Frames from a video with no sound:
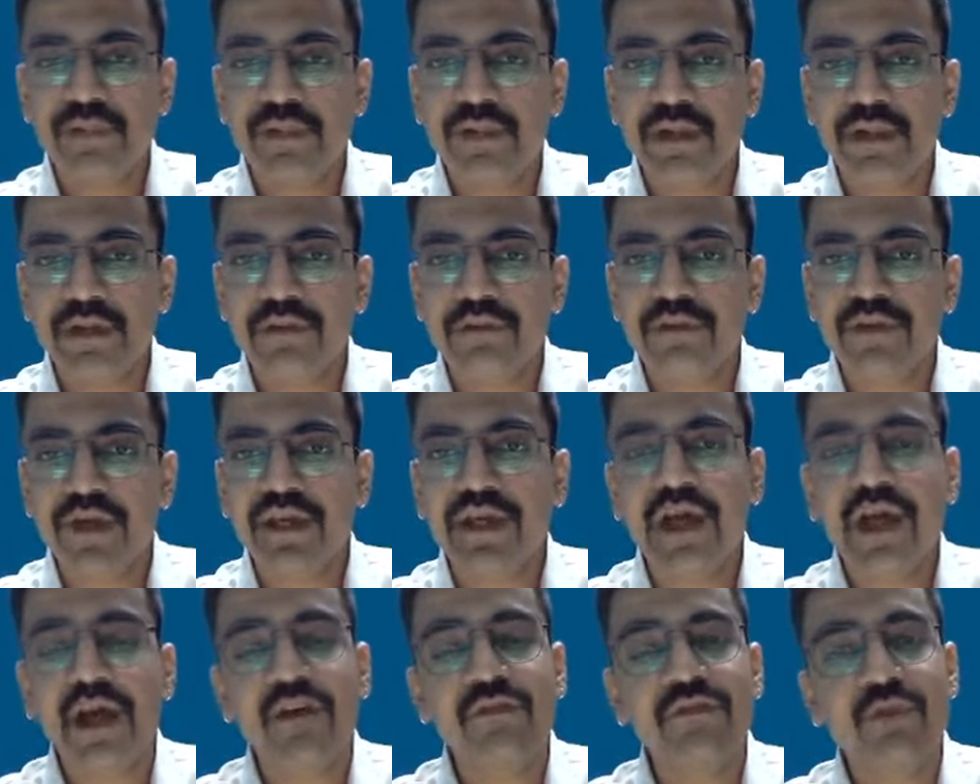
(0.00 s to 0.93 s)
if I
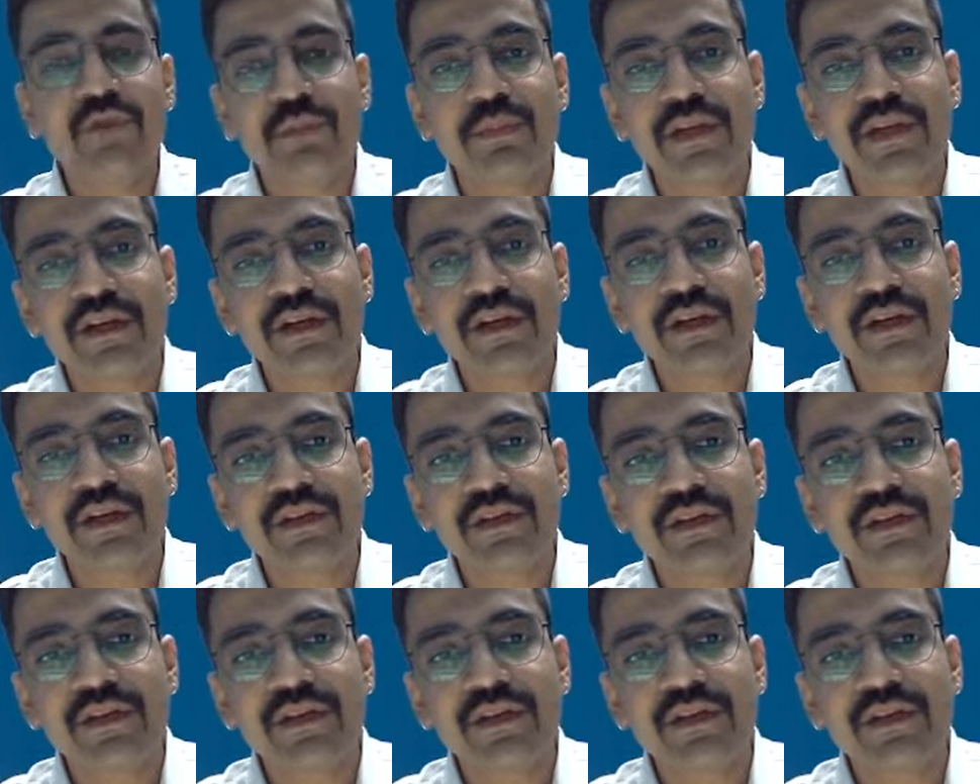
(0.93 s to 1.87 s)
have to be at a
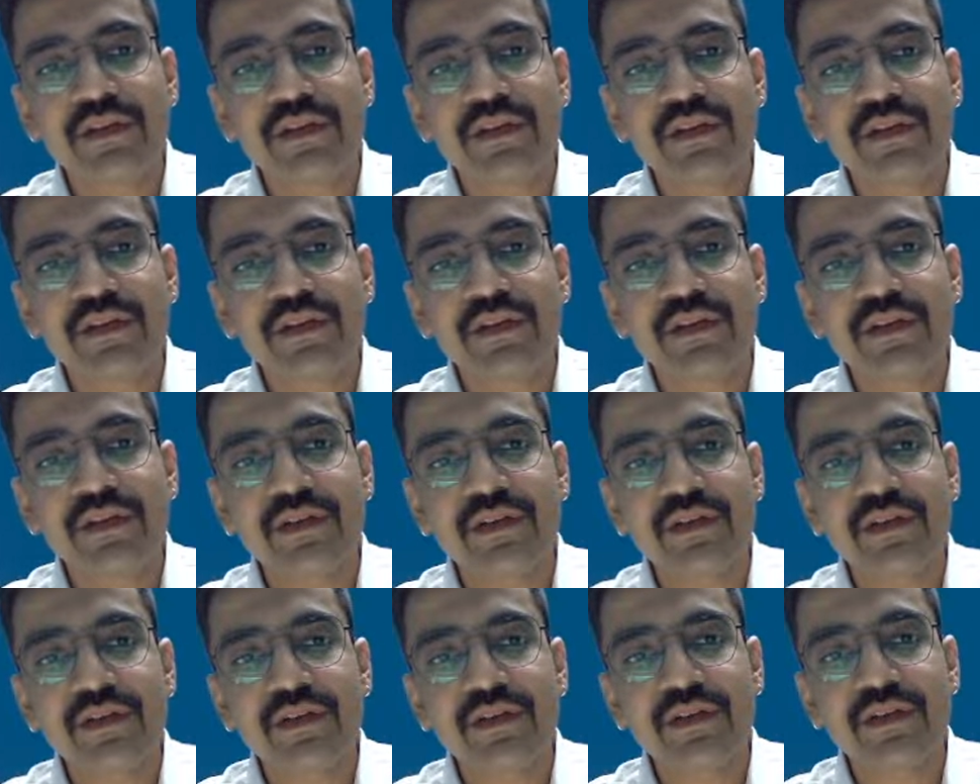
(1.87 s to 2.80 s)
certain place
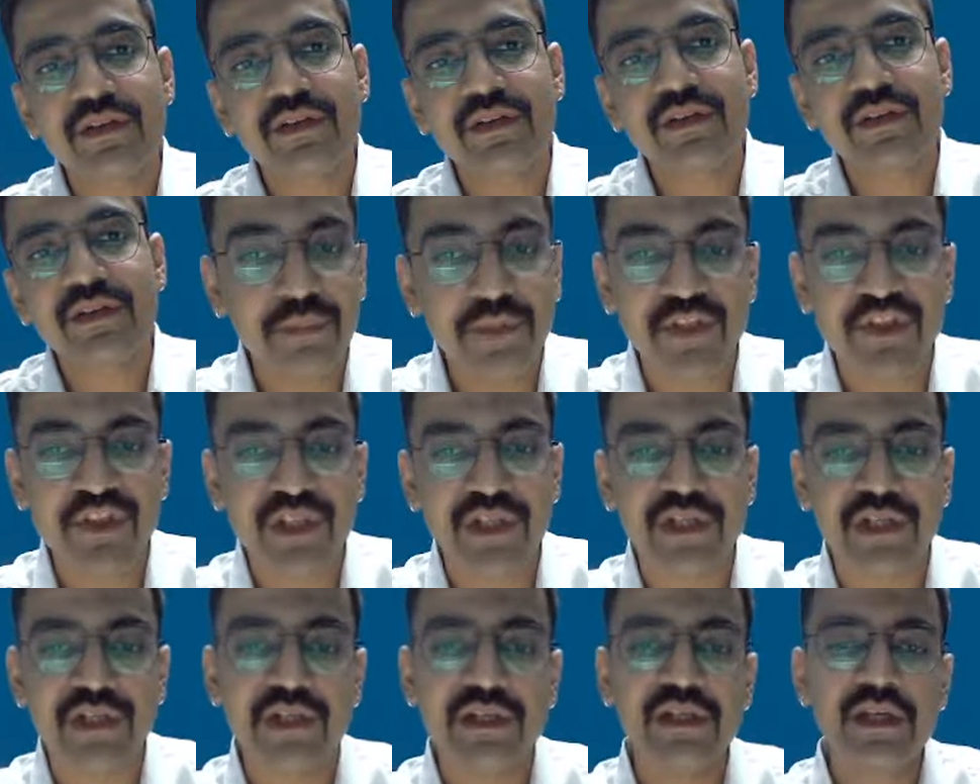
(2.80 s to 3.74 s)
very
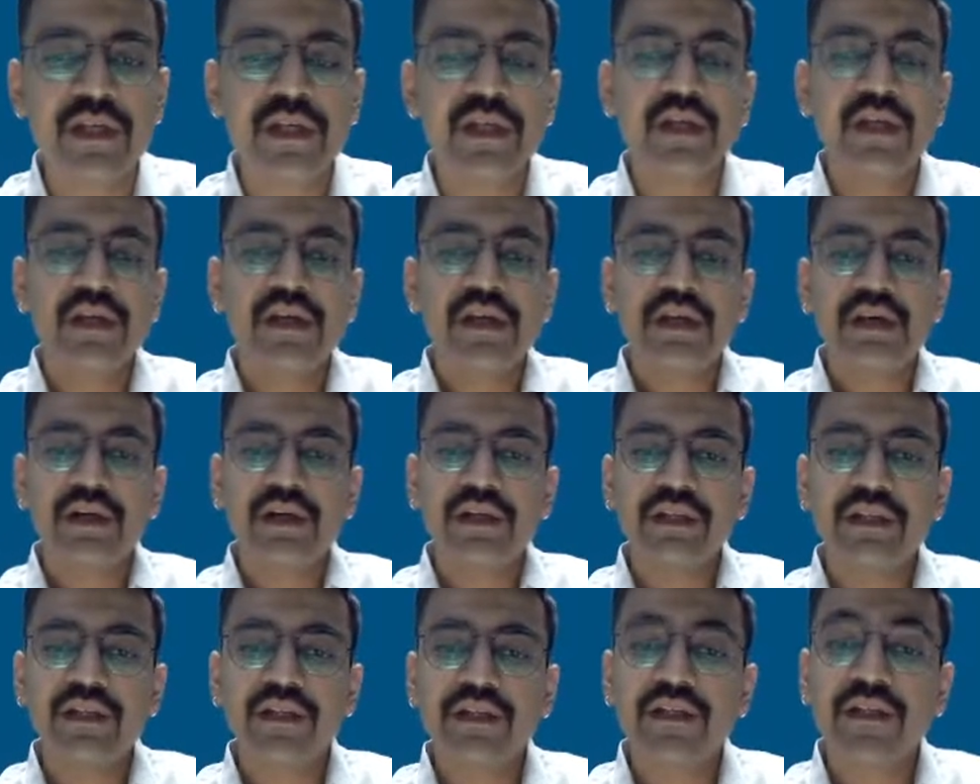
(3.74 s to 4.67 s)
immediately,
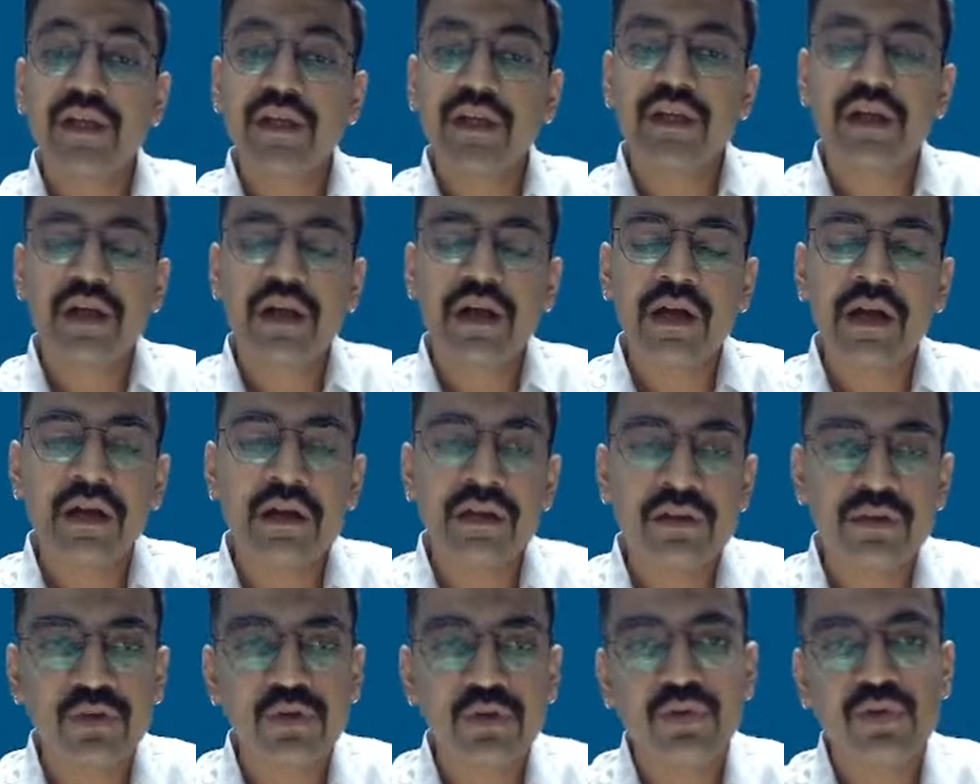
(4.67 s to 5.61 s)
then there
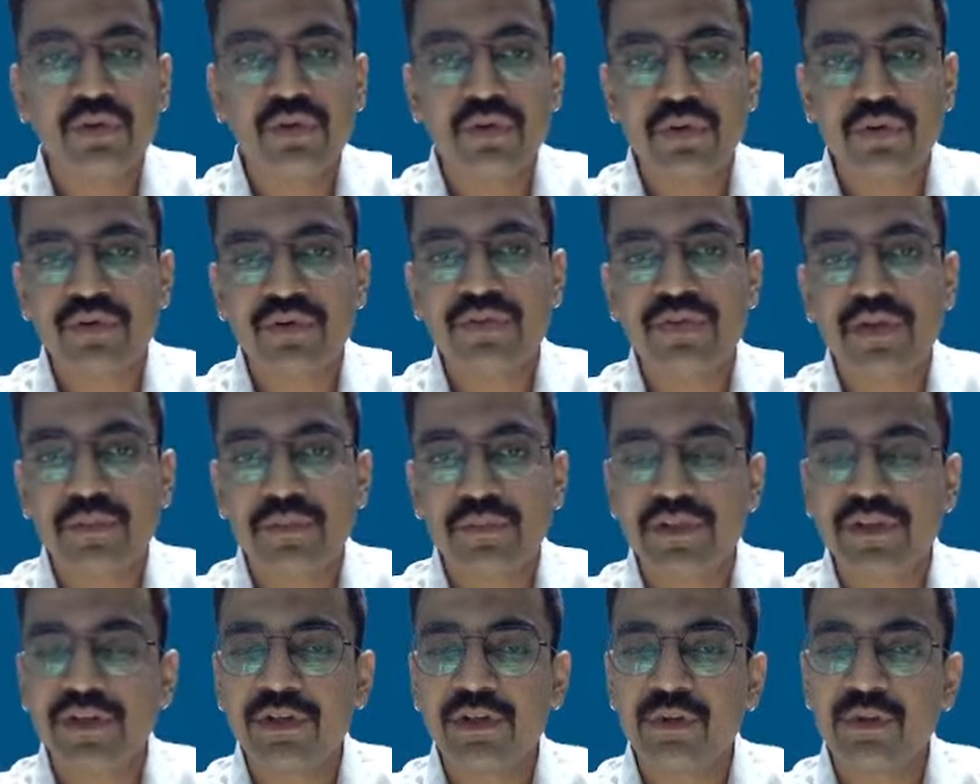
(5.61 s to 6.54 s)
are no close
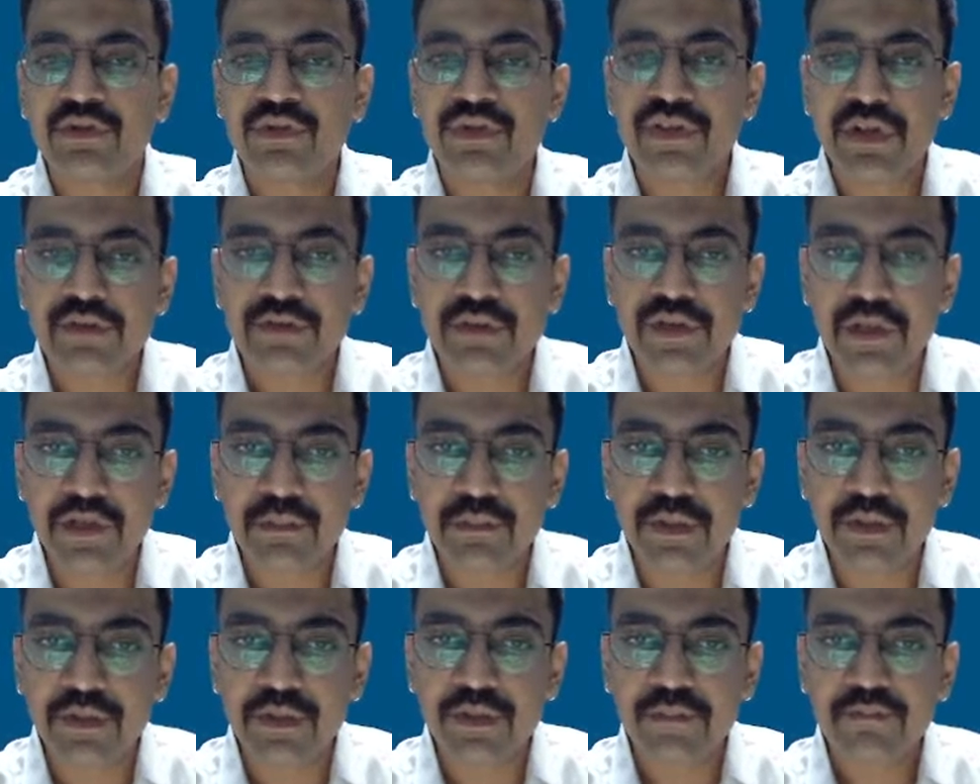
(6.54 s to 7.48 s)
substitutes
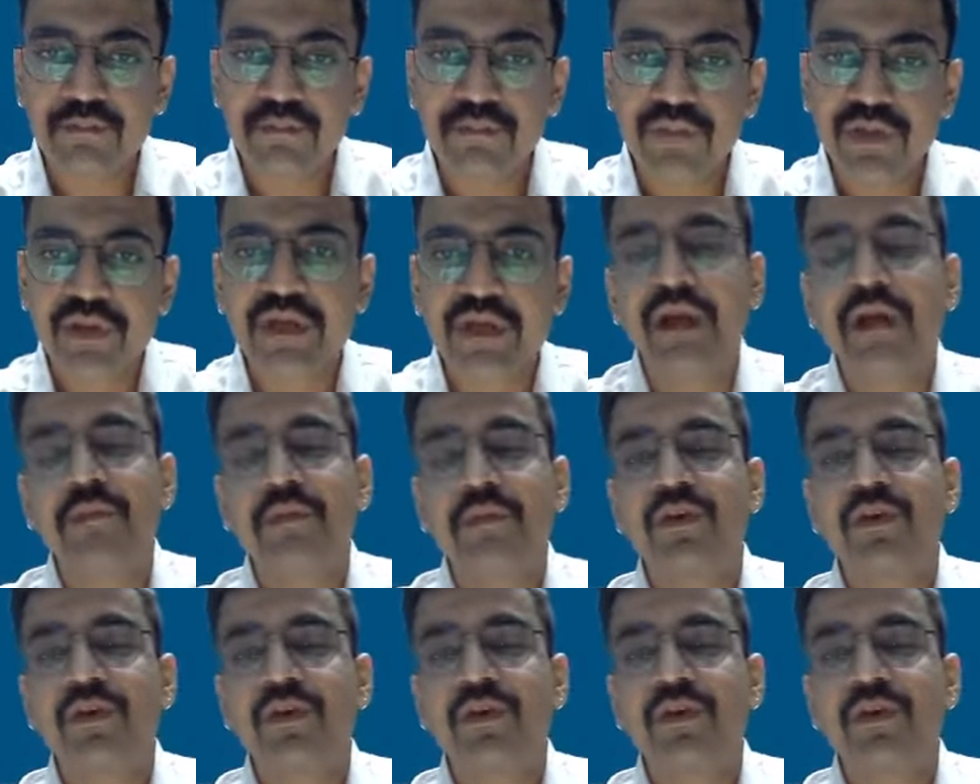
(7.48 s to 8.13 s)
available, right?